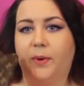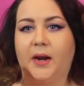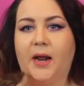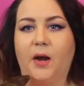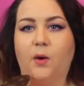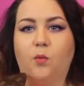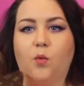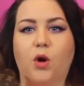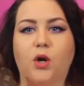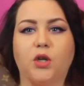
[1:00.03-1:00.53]
but
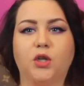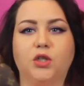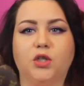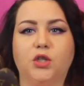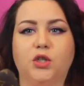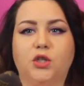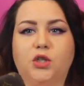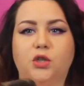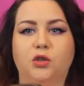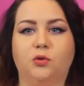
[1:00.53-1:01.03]
I wanted
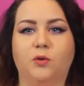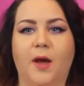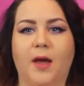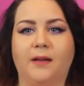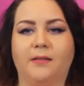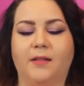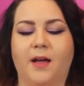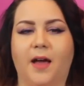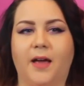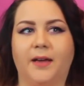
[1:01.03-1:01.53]
to do
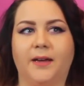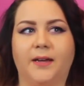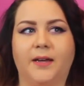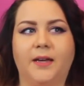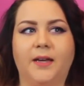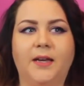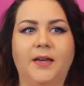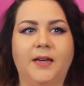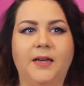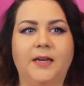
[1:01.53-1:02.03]
a
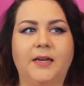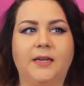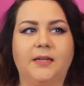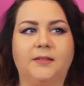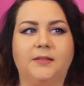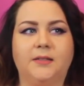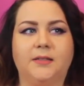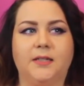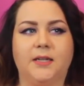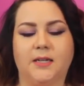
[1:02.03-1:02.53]
like,
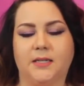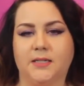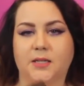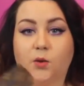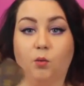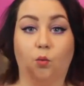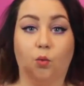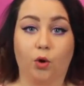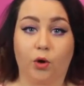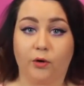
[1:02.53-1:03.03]
is
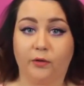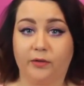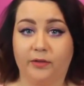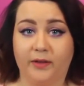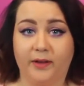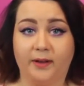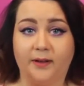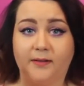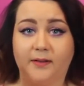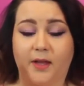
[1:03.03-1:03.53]
it
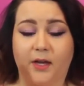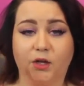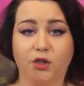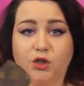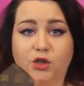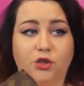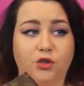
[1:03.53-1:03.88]
worth it? Like,